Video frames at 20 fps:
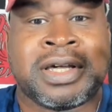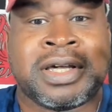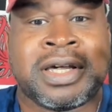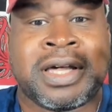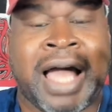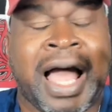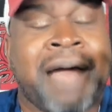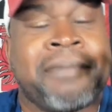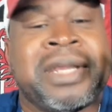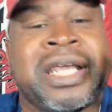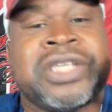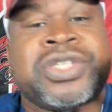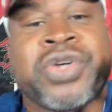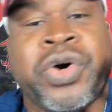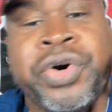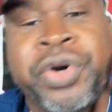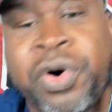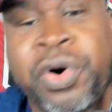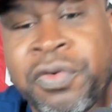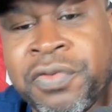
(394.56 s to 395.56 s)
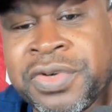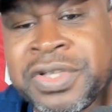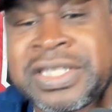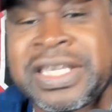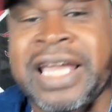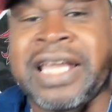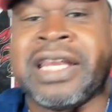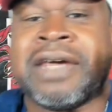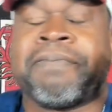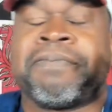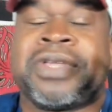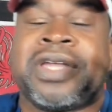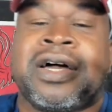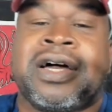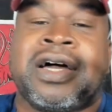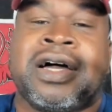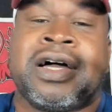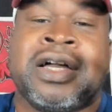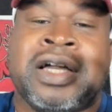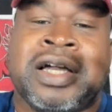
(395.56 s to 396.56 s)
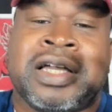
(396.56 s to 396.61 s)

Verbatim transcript: How many turnovers that the, the,